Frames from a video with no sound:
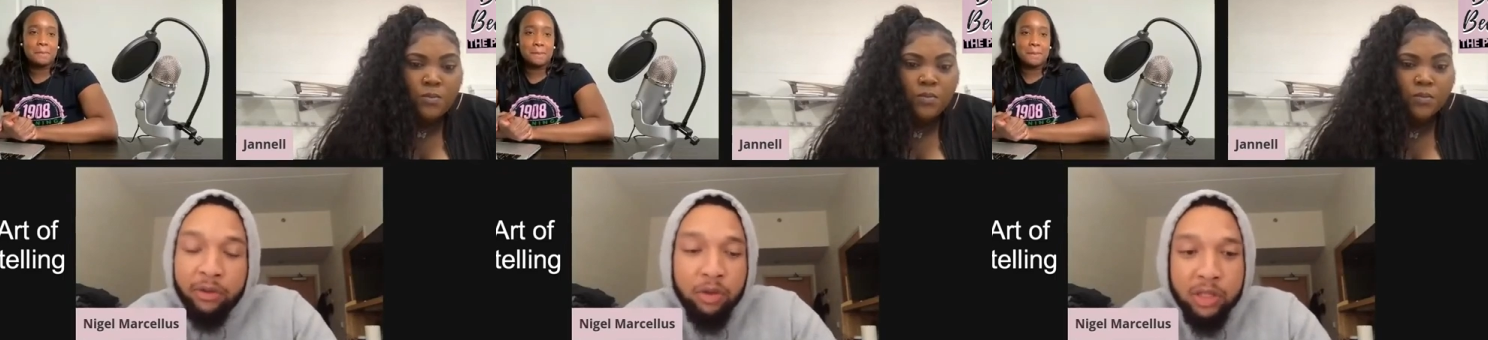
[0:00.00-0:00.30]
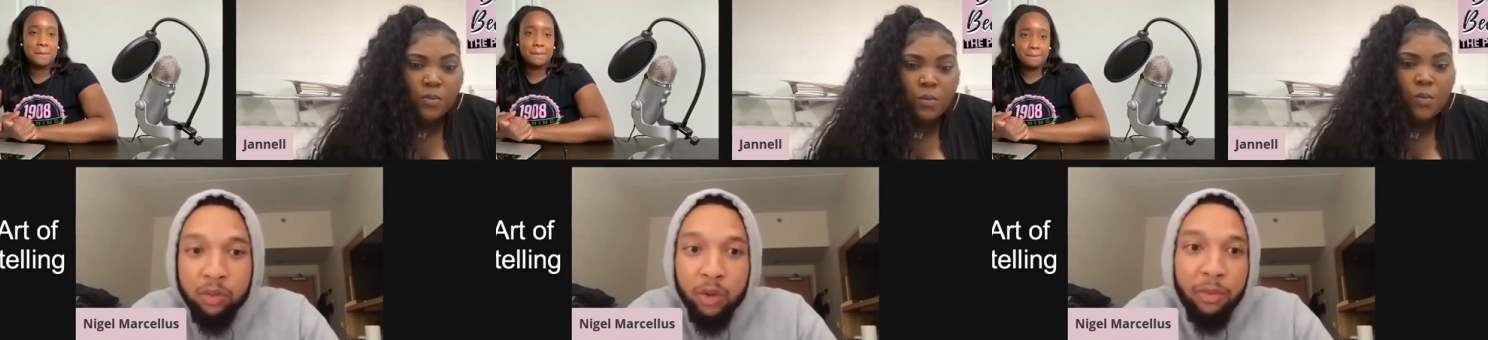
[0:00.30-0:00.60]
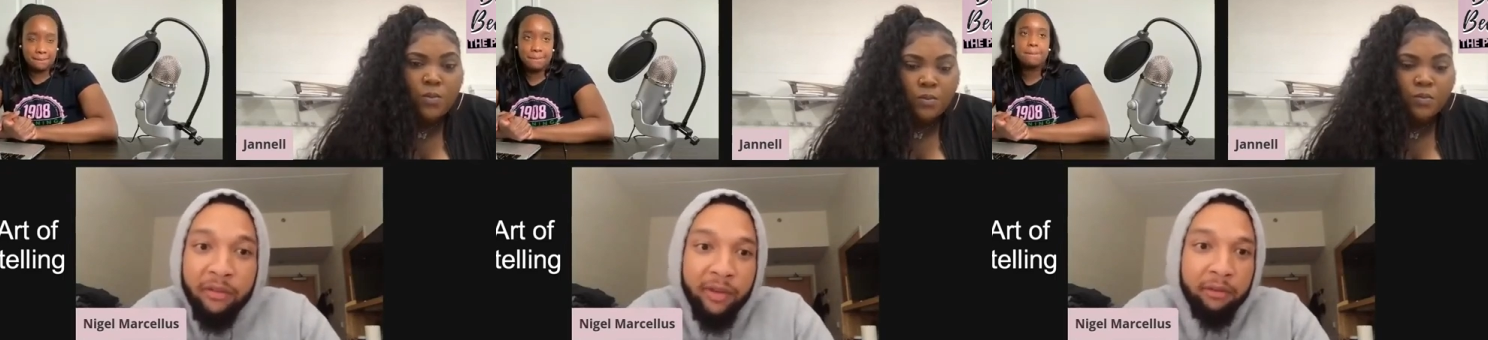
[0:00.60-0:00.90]
Speaker 1: interviews. It's one
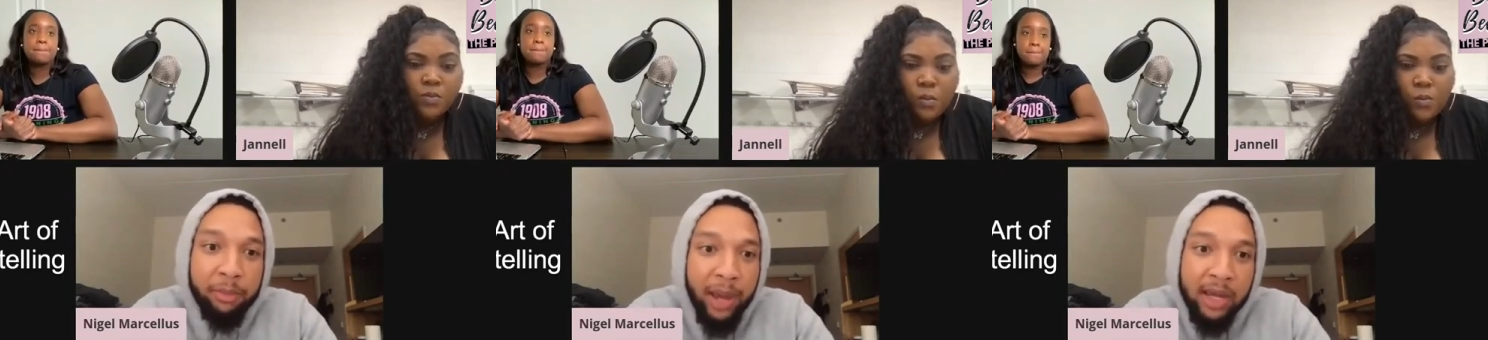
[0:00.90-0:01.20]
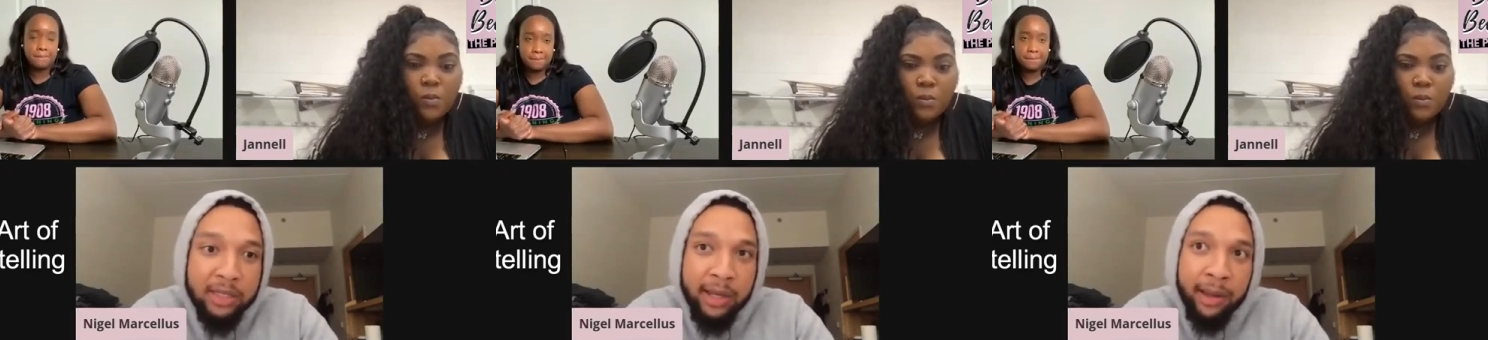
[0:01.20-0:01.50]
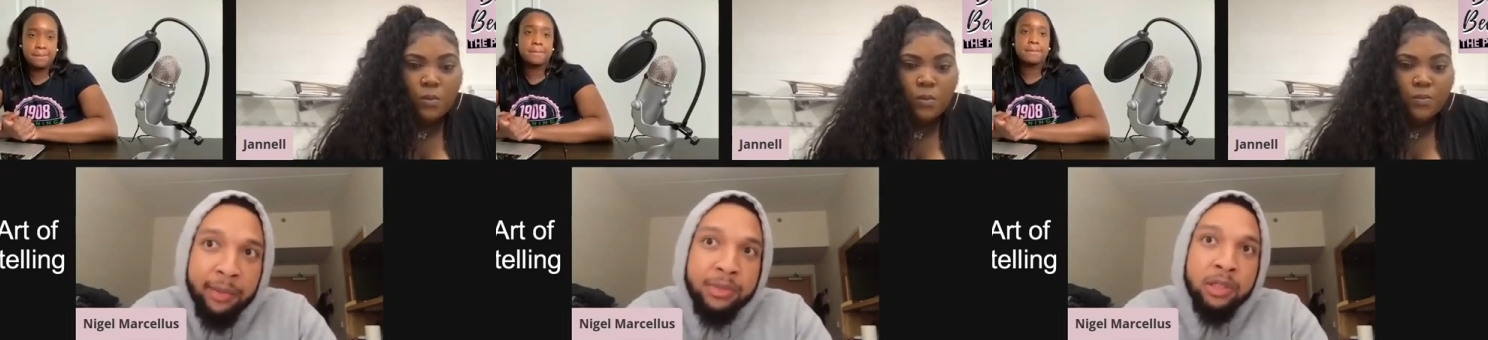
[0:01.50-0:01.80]
of my favorite
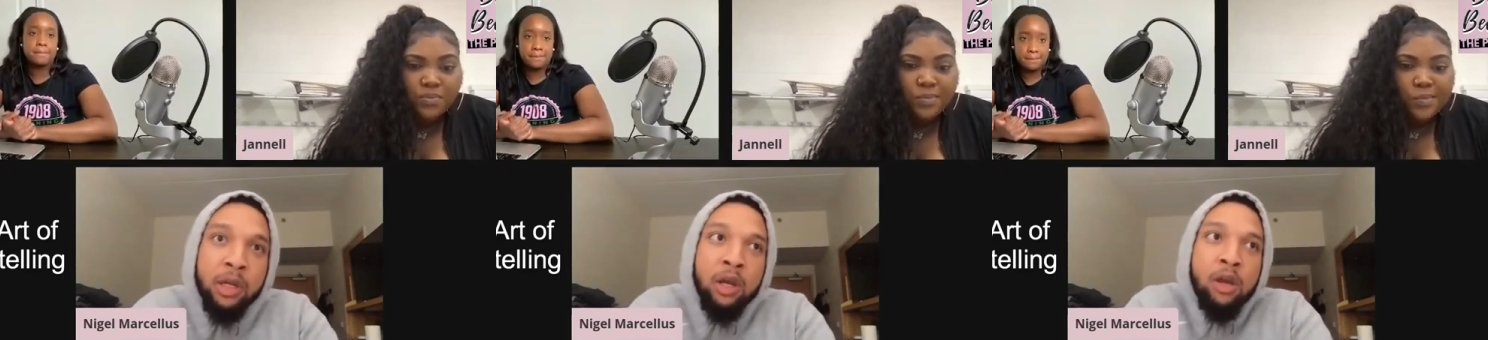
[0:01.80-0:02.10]
pastimes.